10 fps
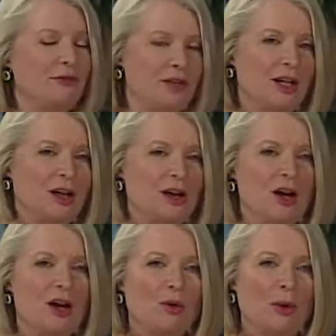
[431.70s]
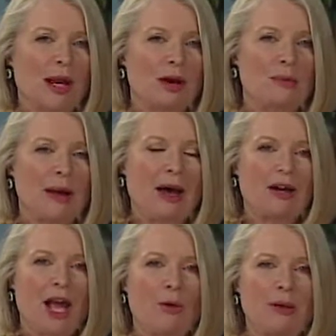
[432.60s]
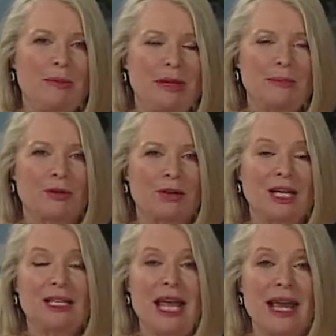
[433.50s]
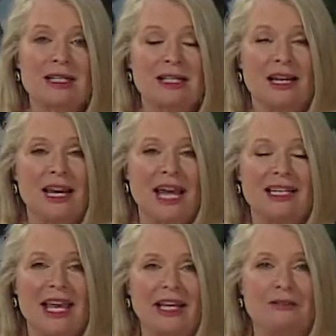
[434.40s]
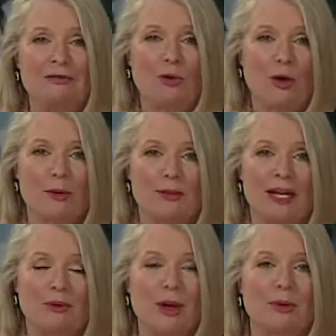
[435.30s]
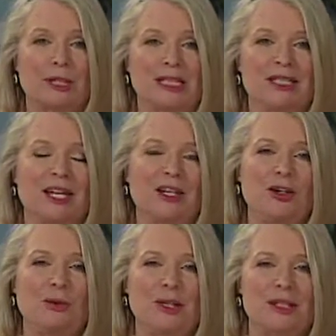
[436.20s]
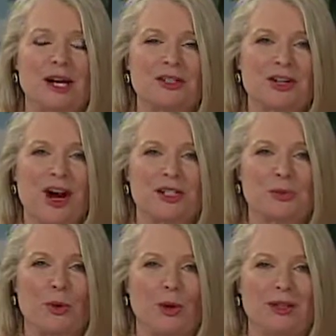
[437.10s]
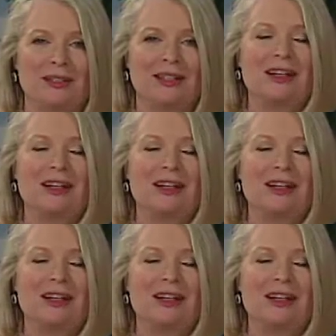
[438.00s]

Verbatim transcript: fear. No. We are about helping people connect and get informed, and we will continue with Dr. Osborn